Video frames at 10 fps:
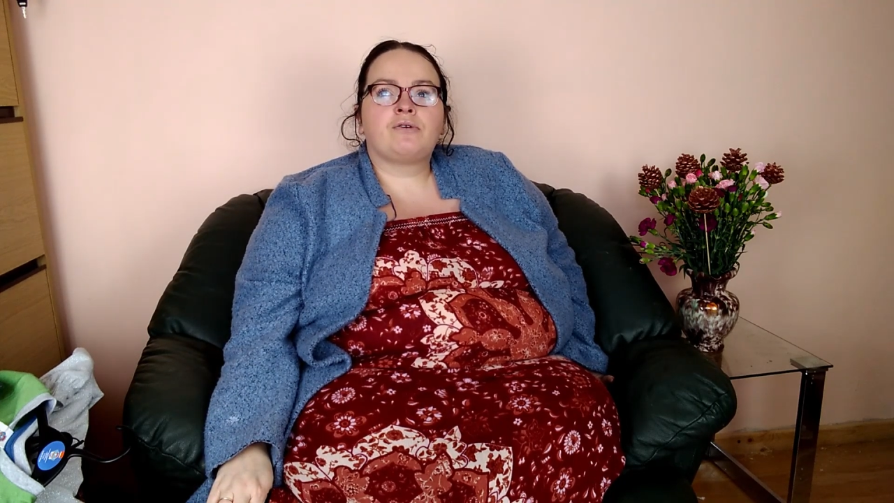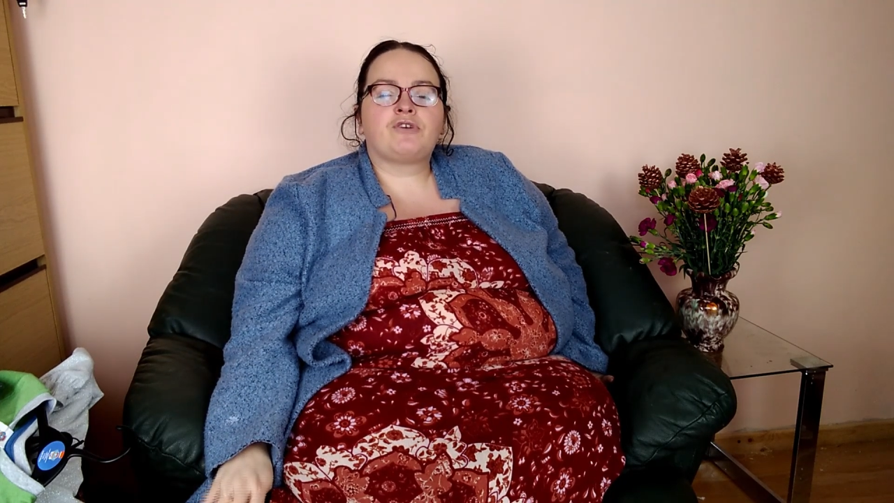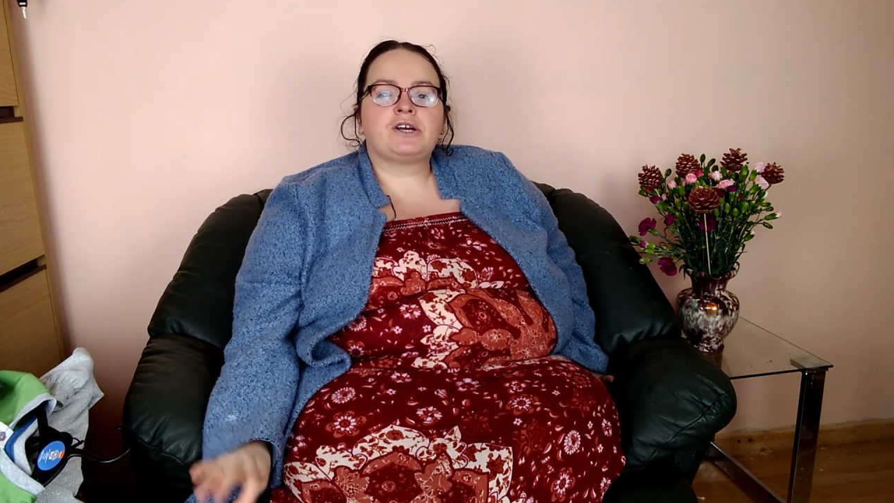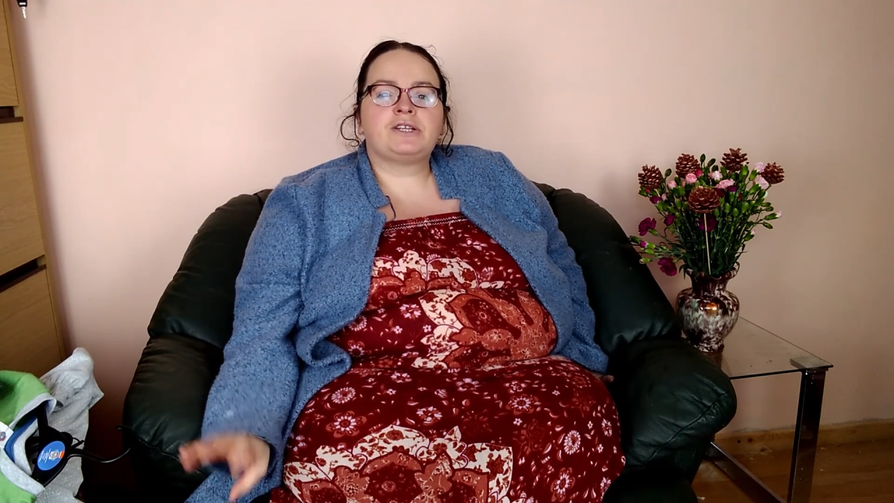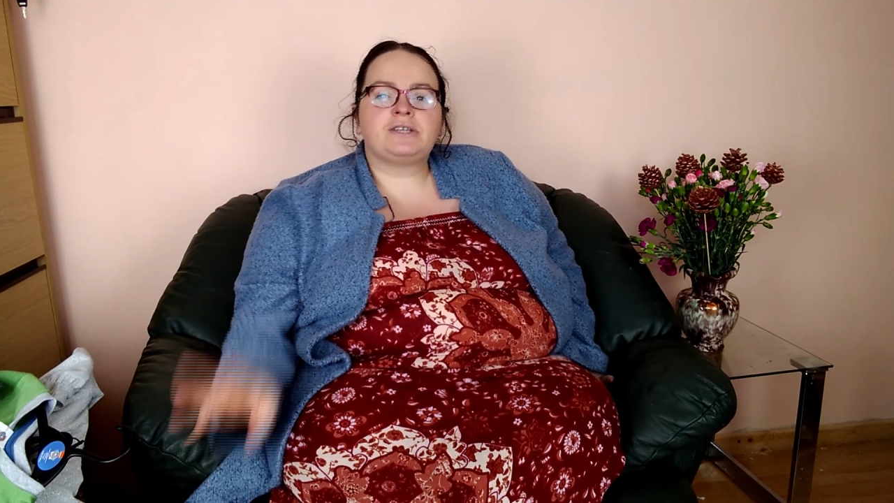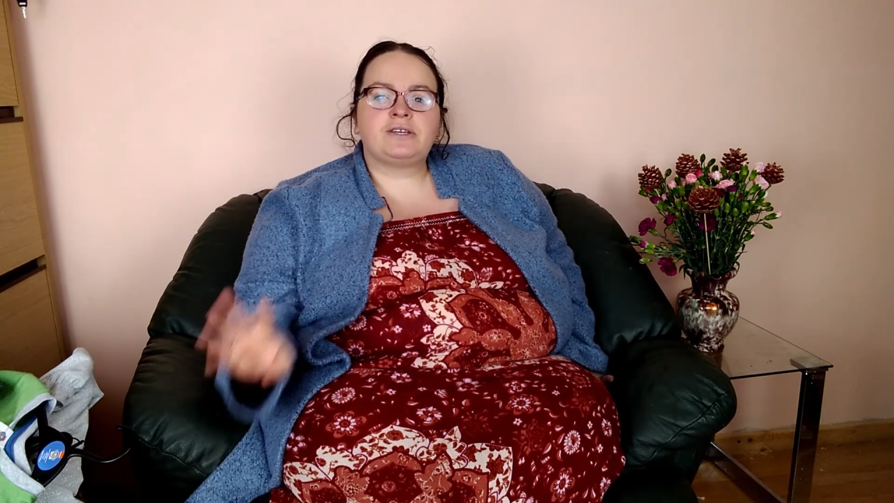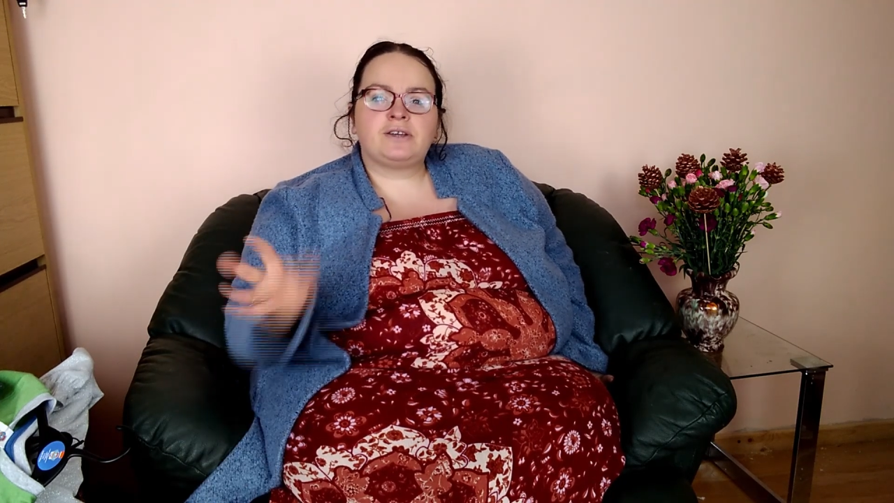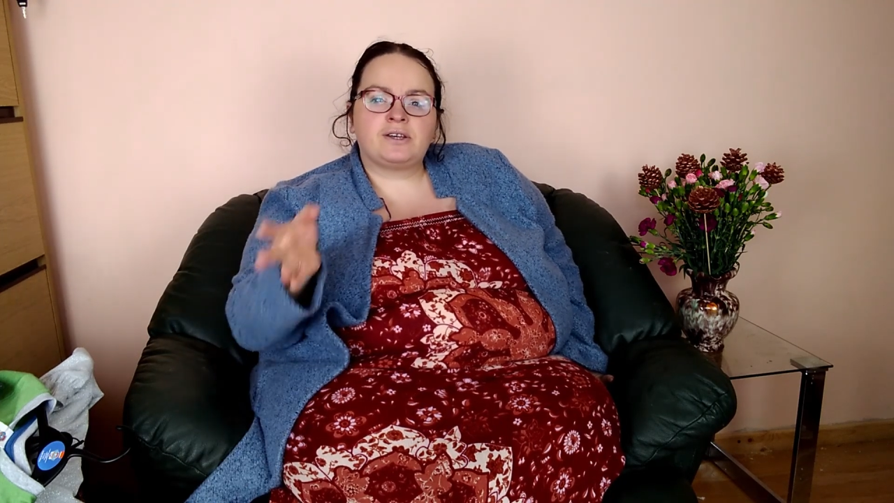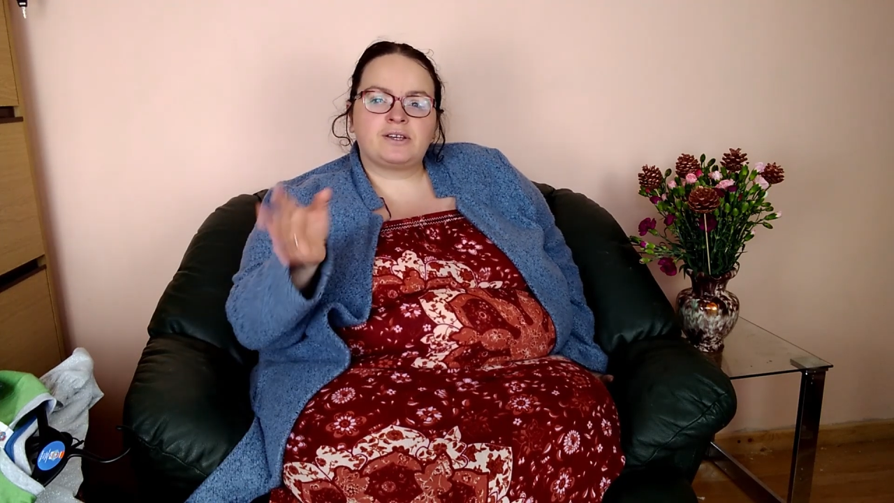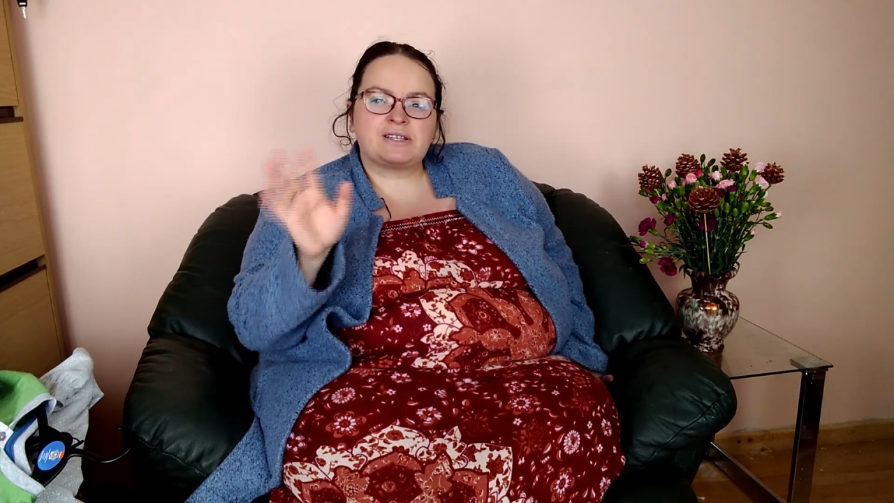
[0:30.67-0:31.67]

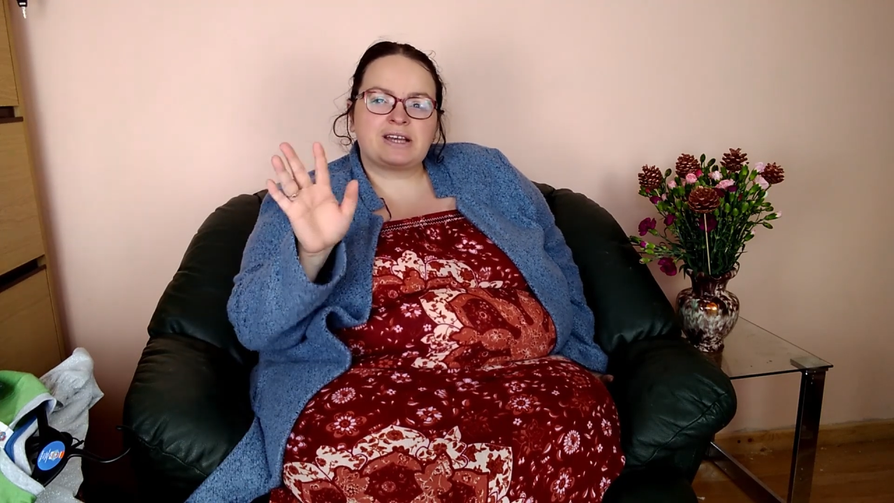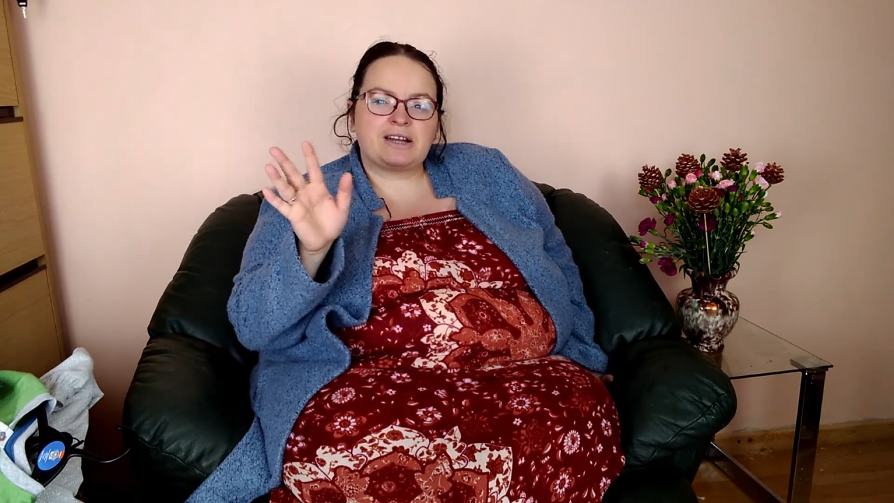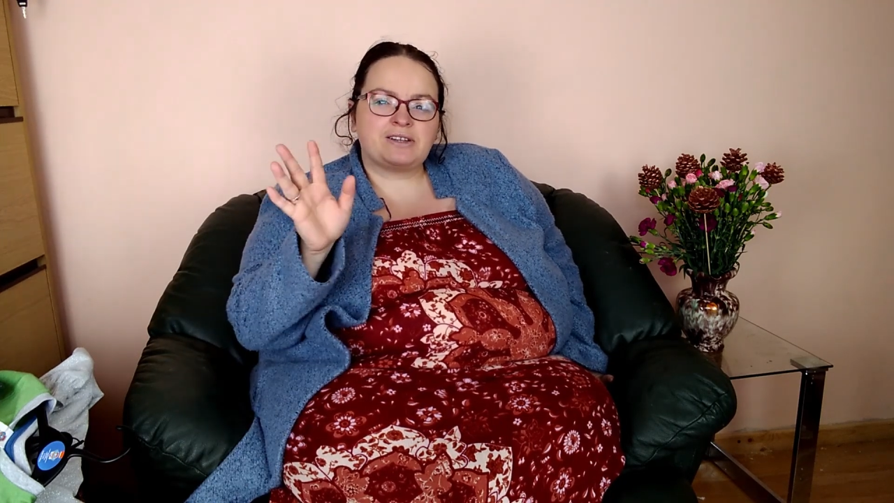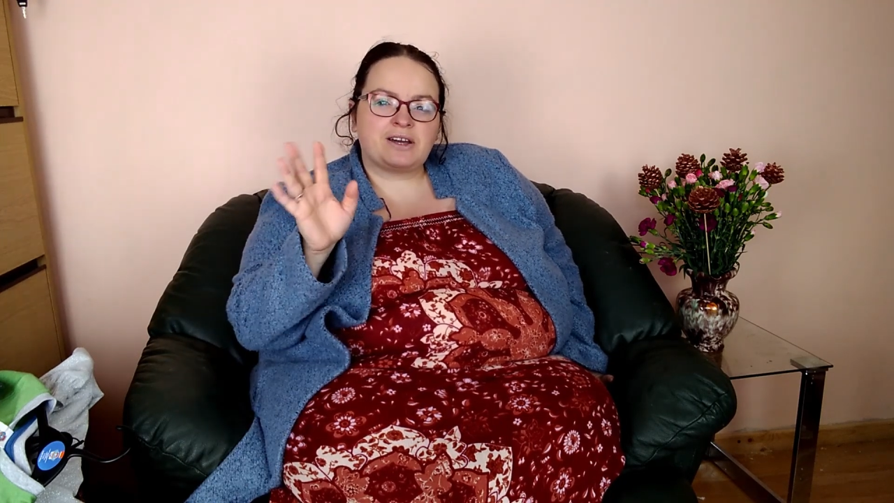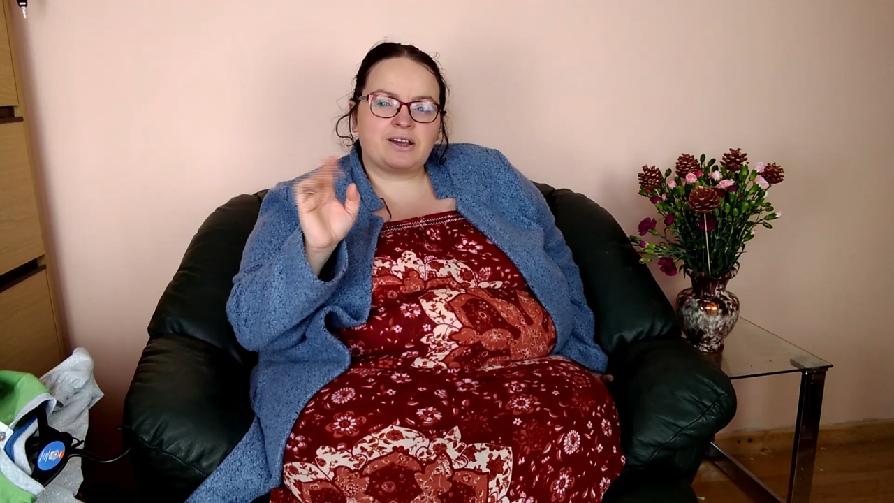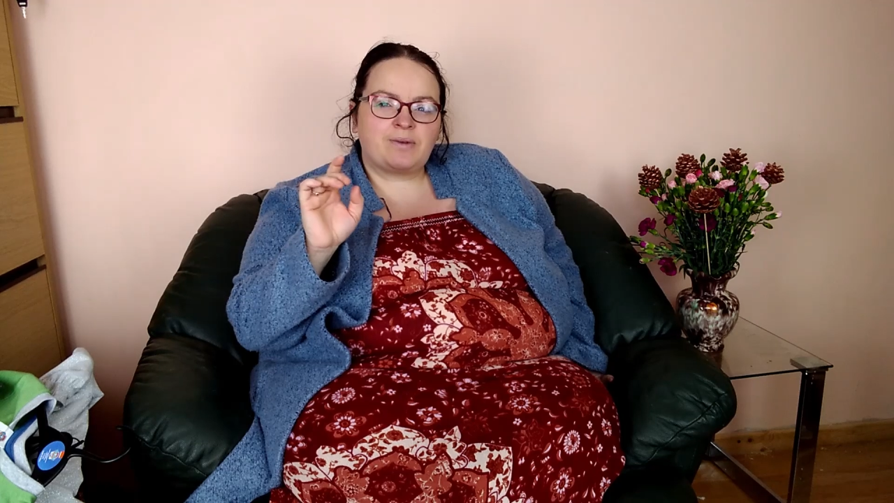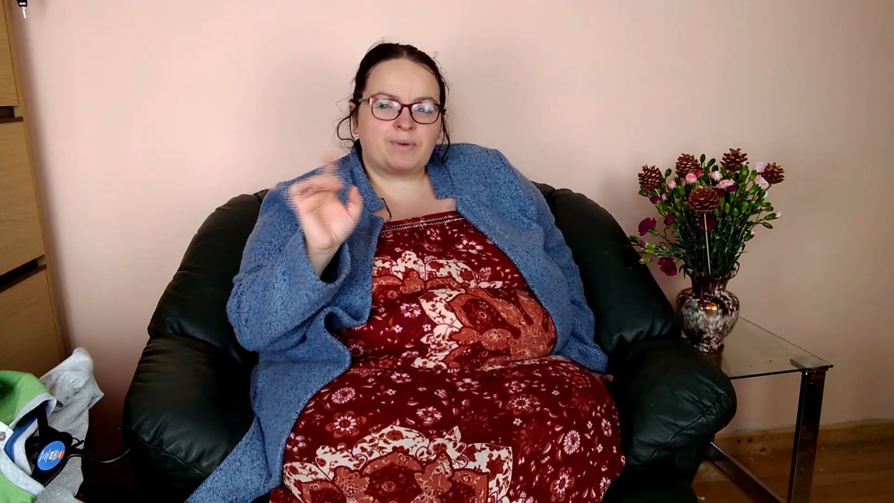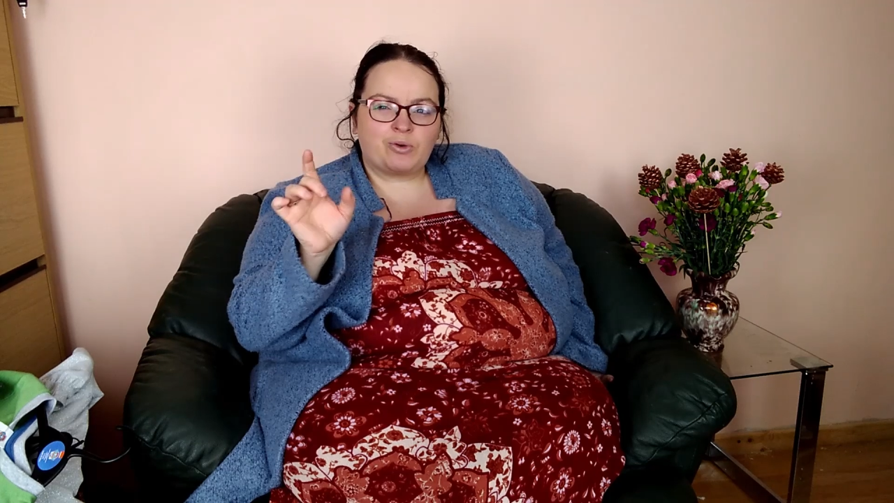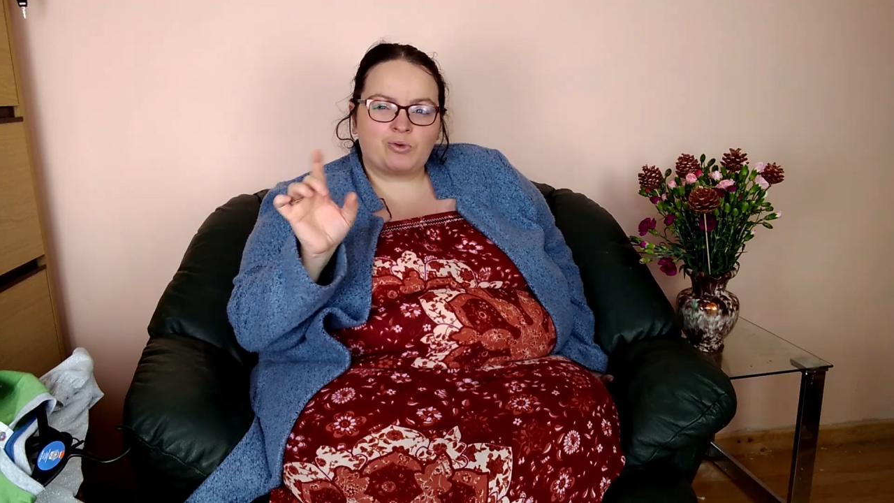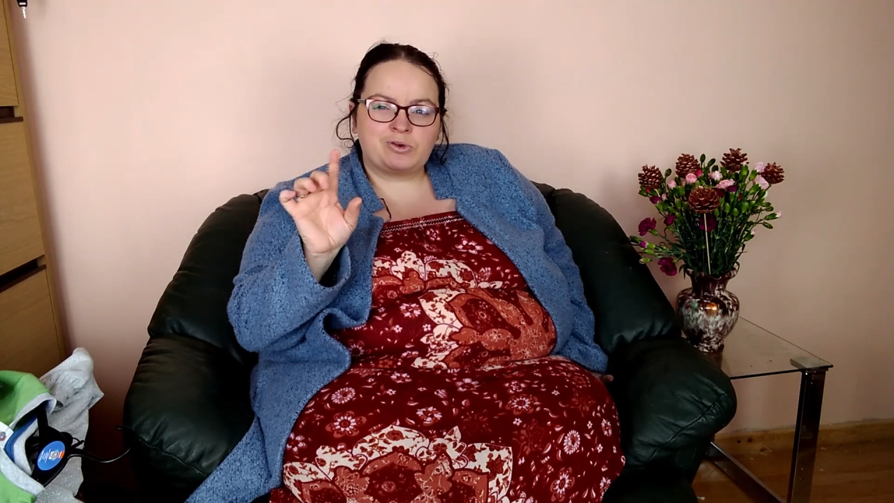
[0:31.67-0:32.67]
Friday Saturday, I'm
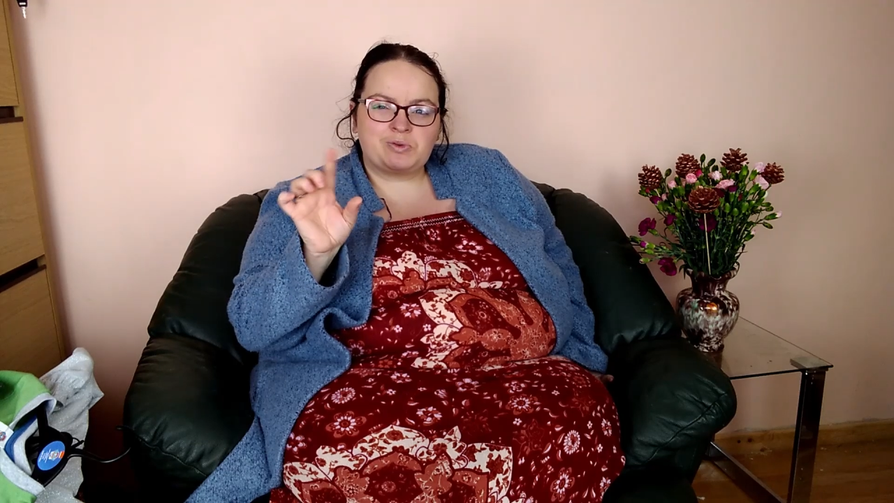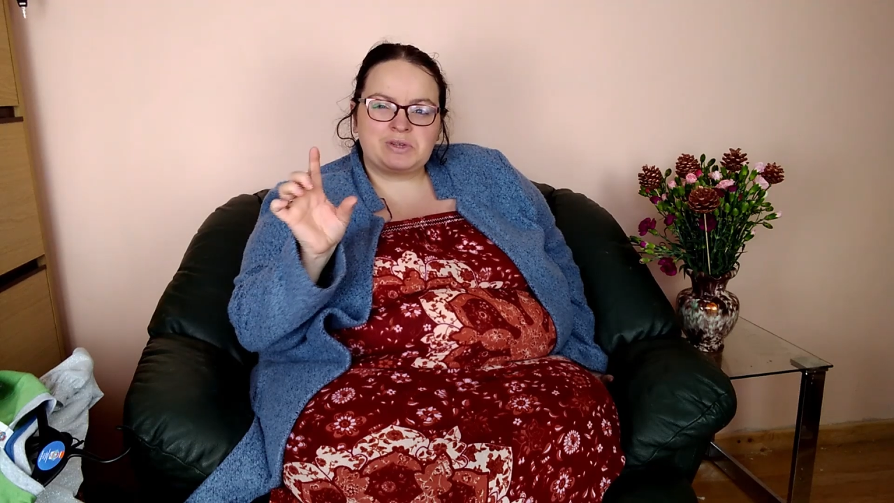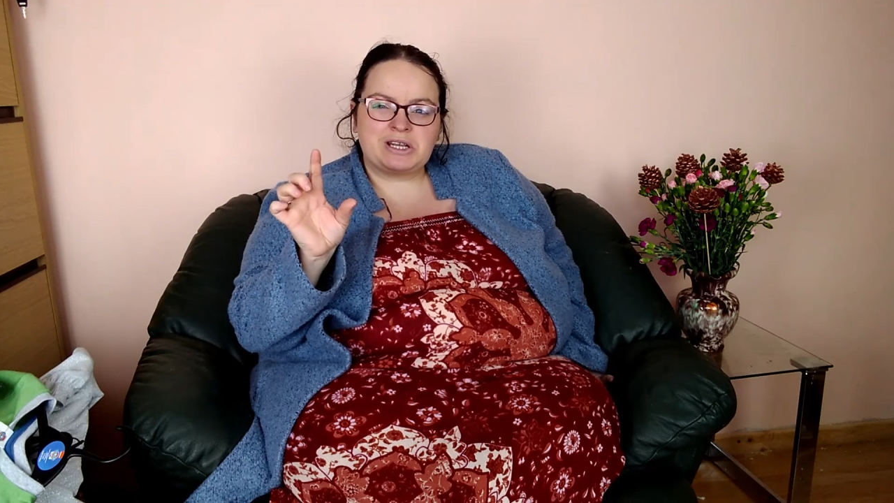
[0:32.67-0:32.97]
not 100%